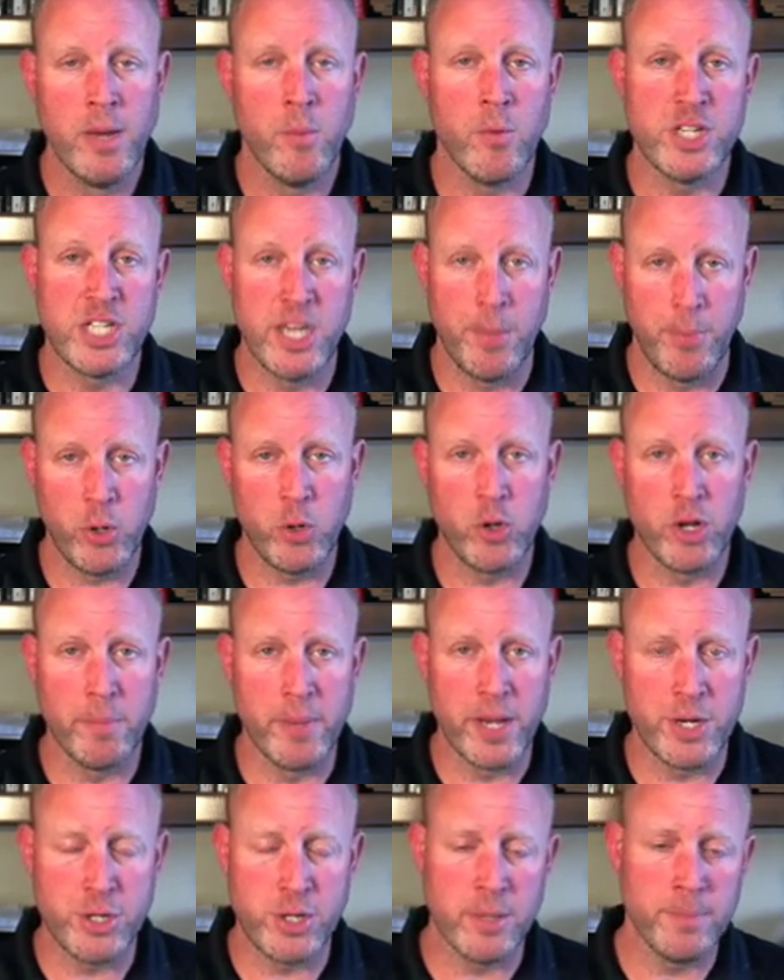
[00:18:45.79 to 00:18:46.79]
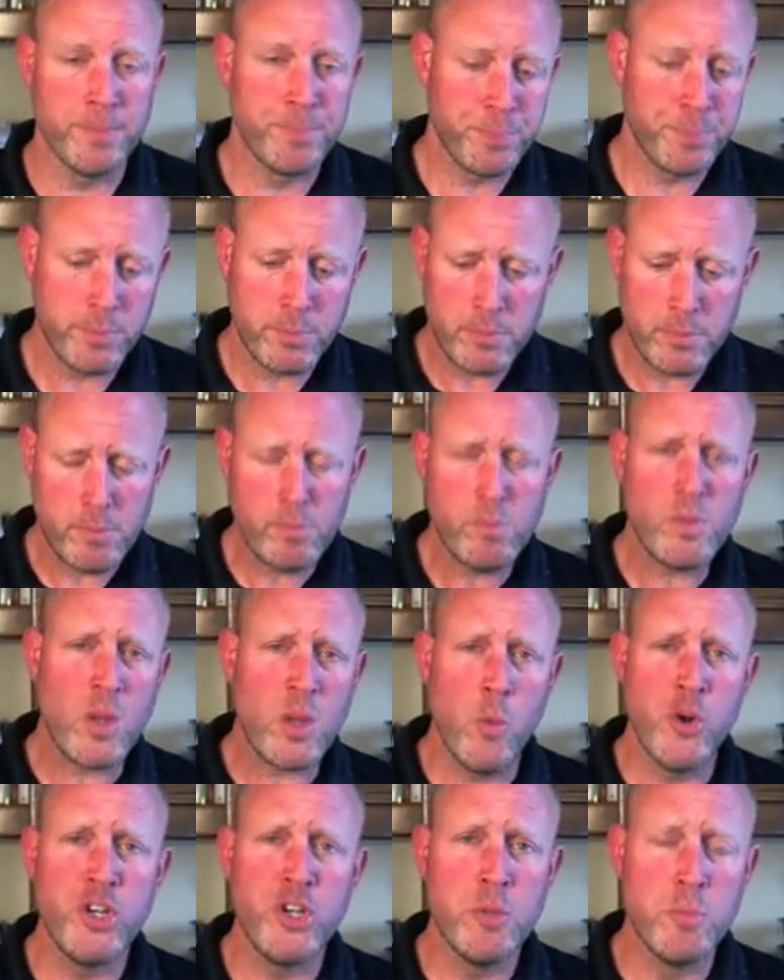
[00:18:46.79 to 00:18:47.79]
Reciprocal inhibition,
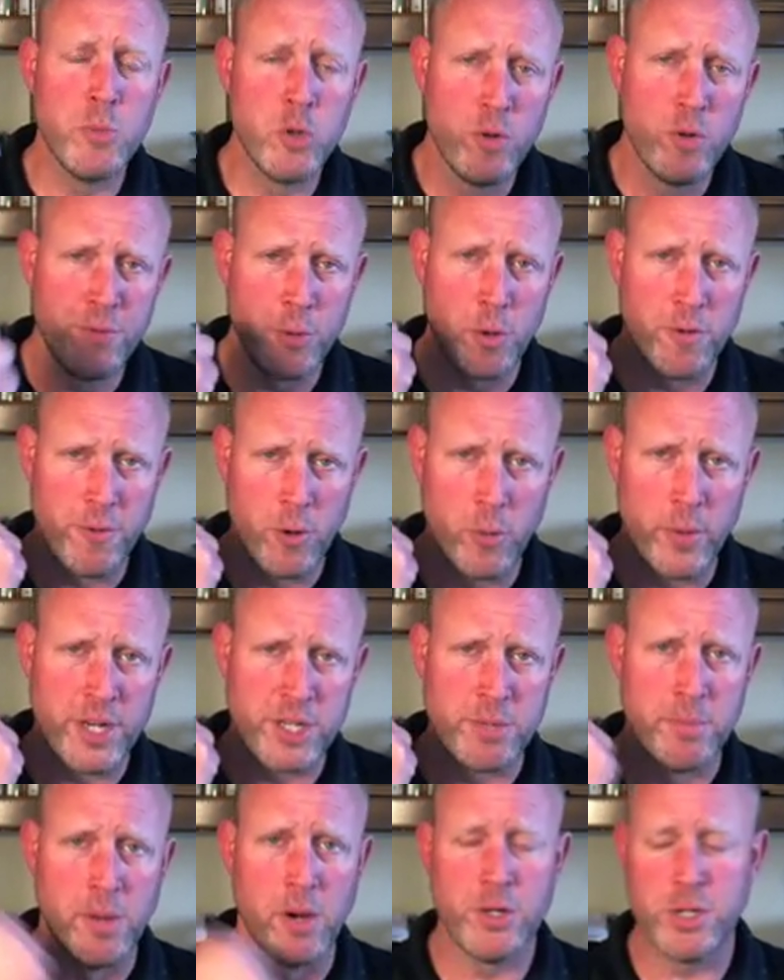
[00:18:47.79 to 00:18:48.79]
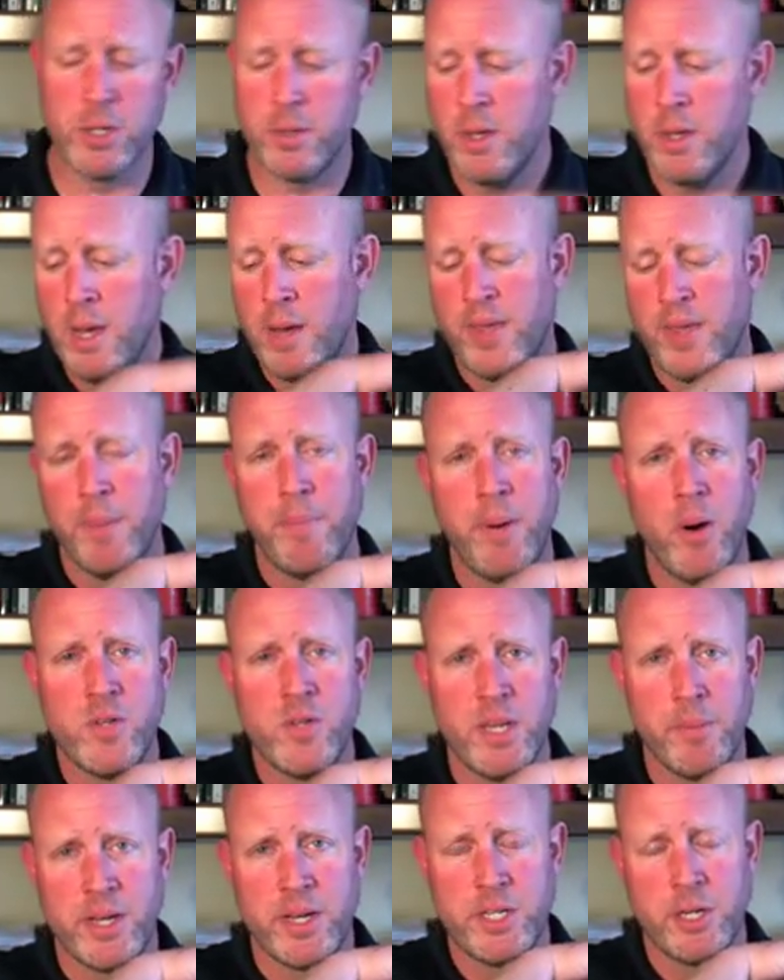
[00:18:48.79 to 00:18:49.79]
when you move through a full range of motion, the
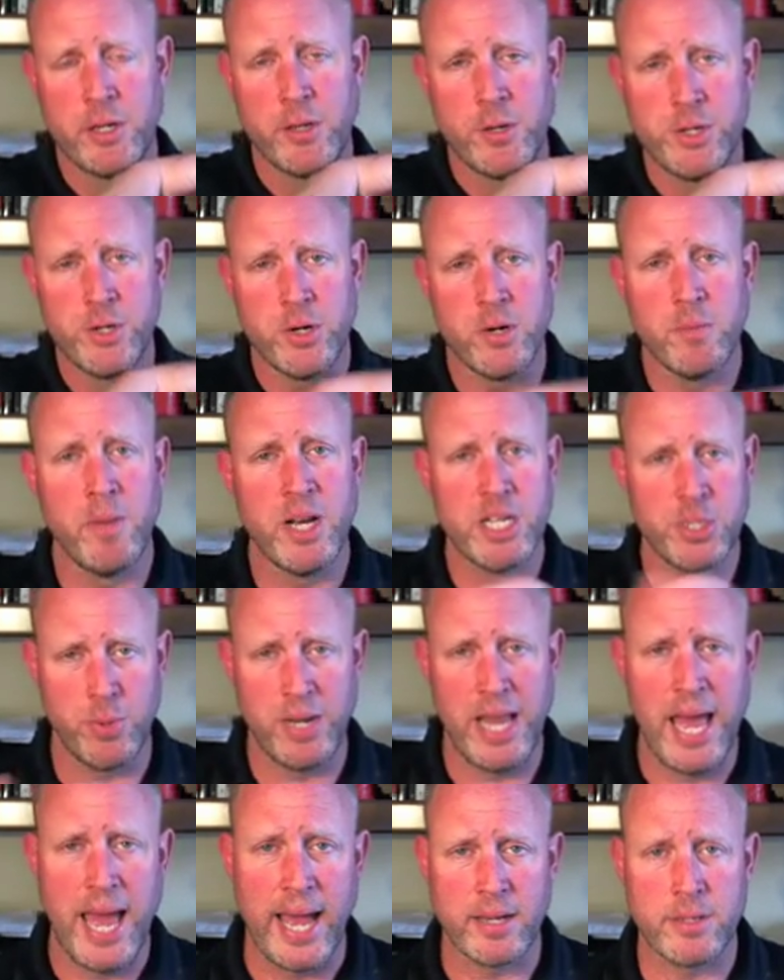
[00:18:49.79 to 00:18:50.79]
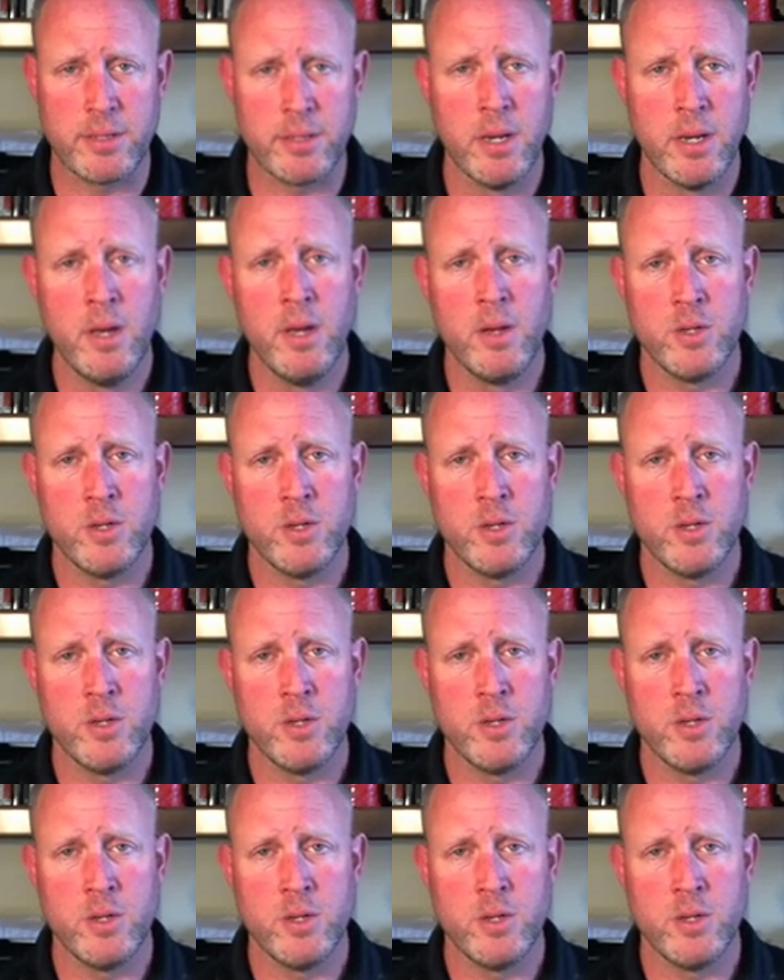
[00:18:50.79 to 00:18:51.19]
opposing musculature must relax.